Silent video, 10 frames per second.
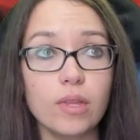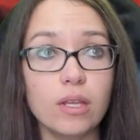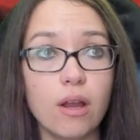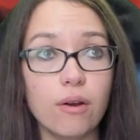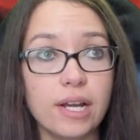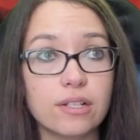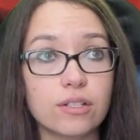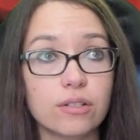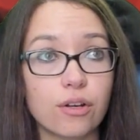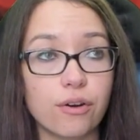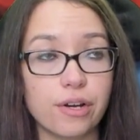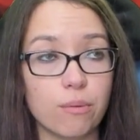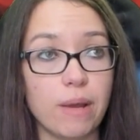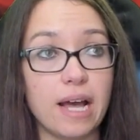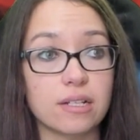All right, Courier
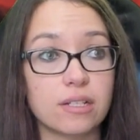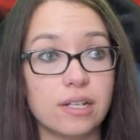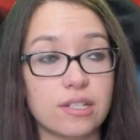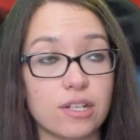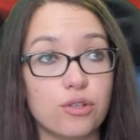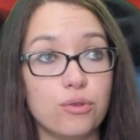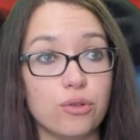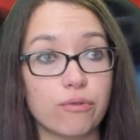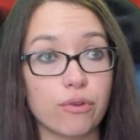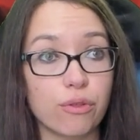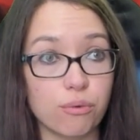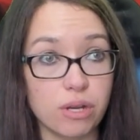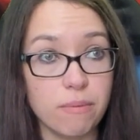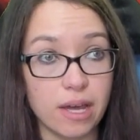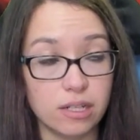Bat. It is a 2/2 for 3
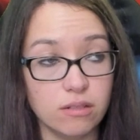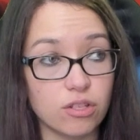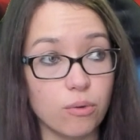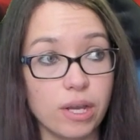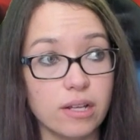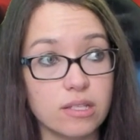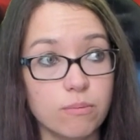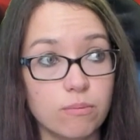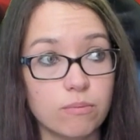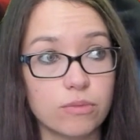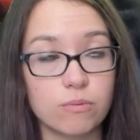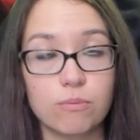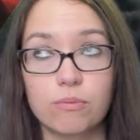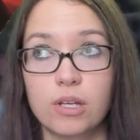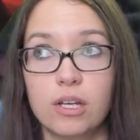mana. So we got
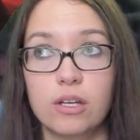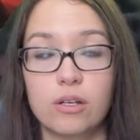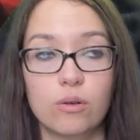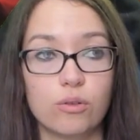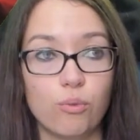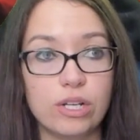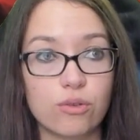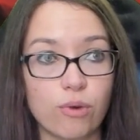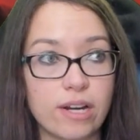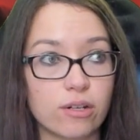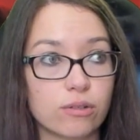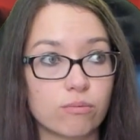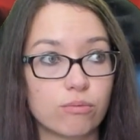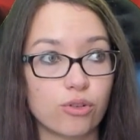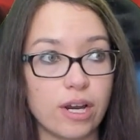some Wind Rider
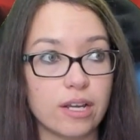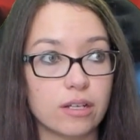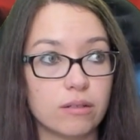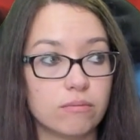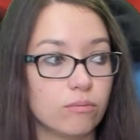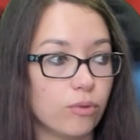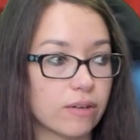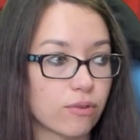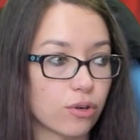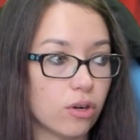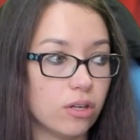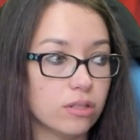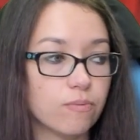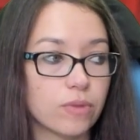Drake, whatever they're called.